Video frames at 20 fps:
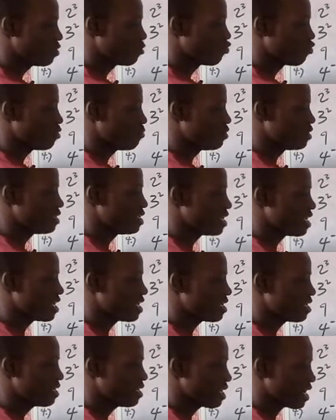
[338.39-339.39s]
will be
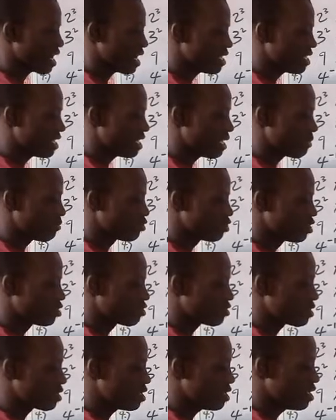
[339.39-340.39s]
there. And then I'm going
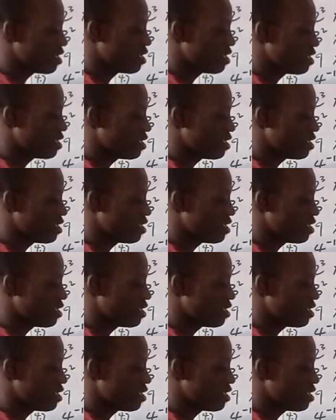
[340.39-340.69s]
to say